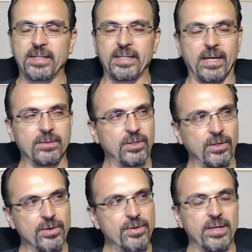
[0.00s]
and
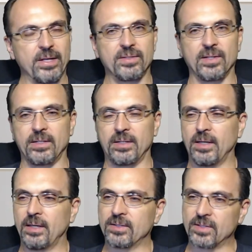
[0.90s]
down-to-earthness and
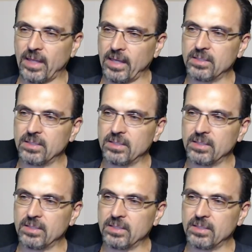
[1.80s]
slice